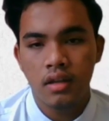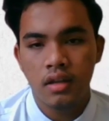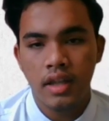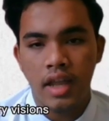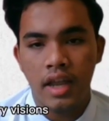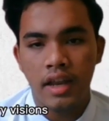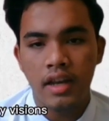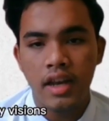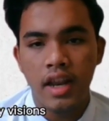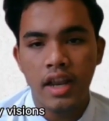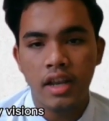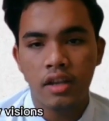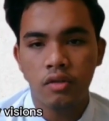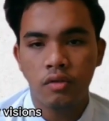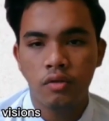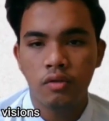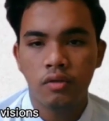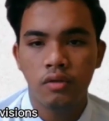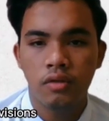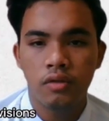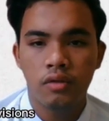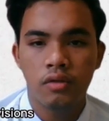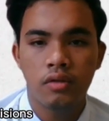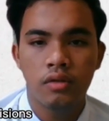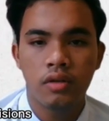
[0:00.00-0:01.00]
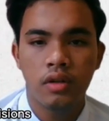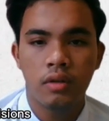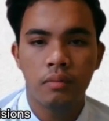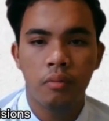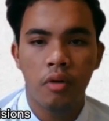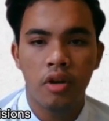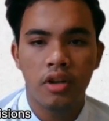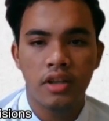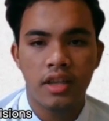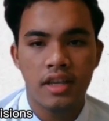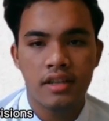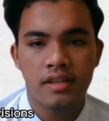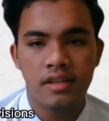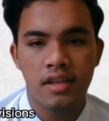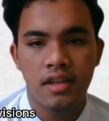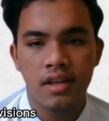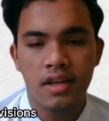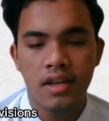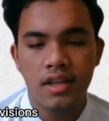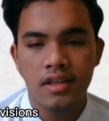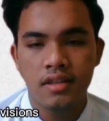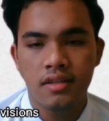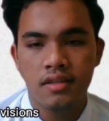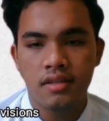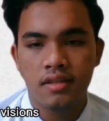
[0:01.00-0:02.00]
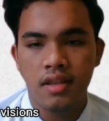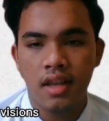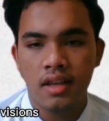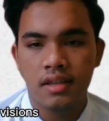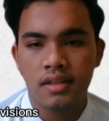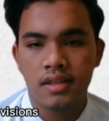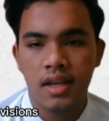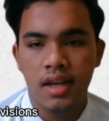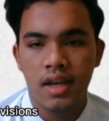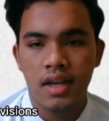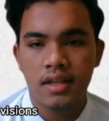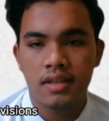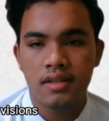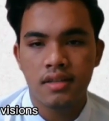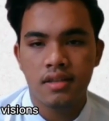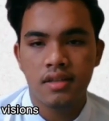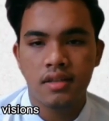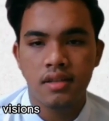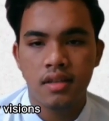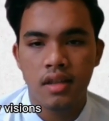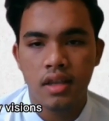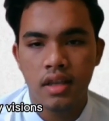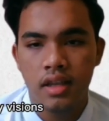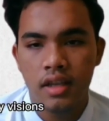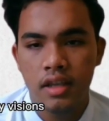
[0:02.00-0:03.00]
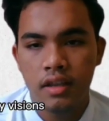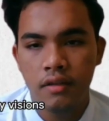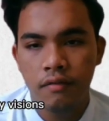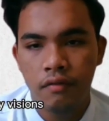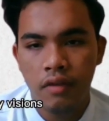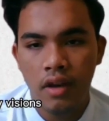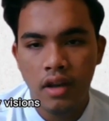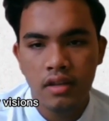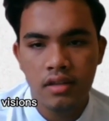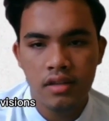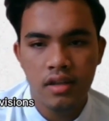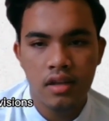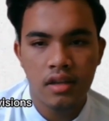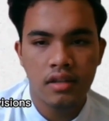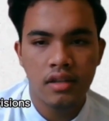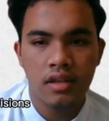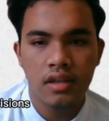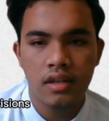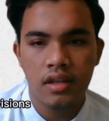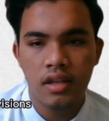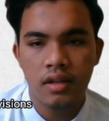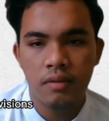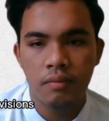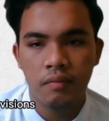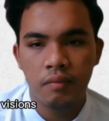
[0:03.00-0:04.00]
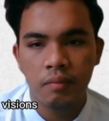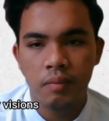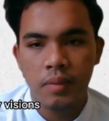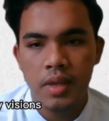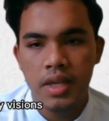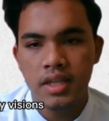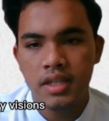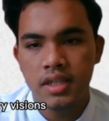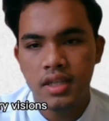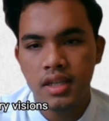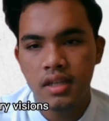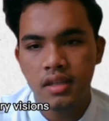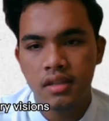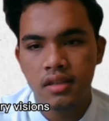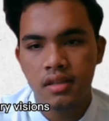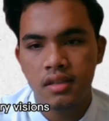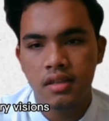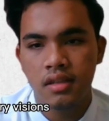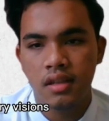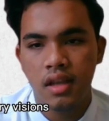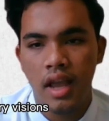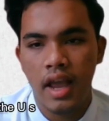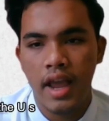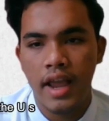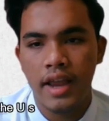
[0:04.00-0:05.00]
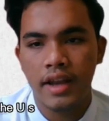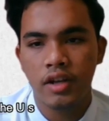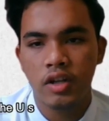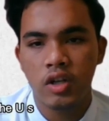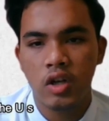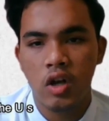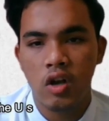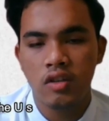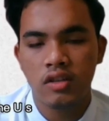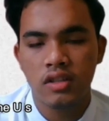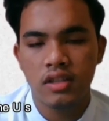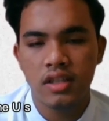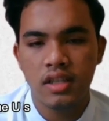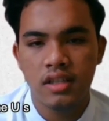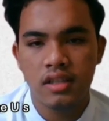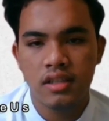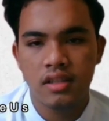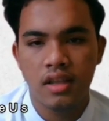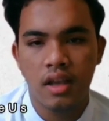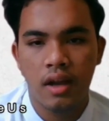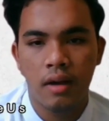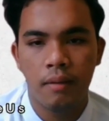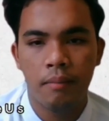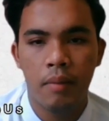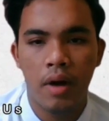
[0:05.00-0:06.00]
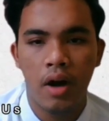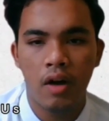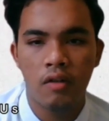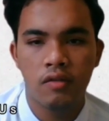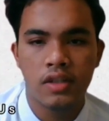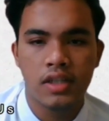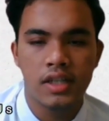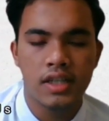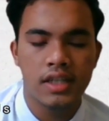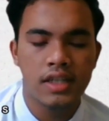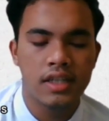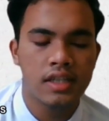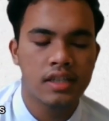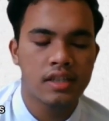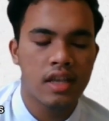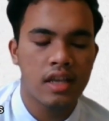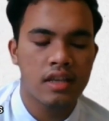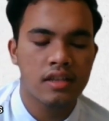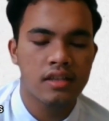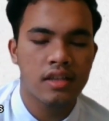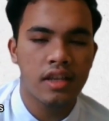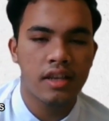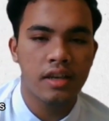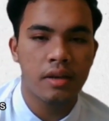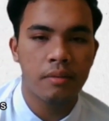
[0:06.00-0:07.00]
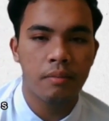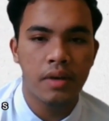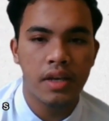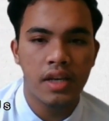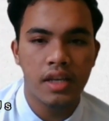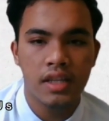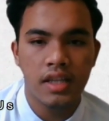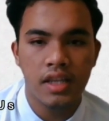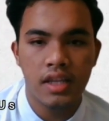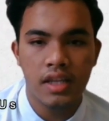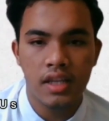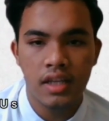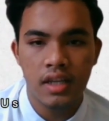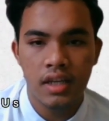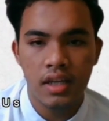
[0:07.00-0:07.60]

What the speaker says: can lead to potential risks such as inflationary pressures and concerns about the sustainability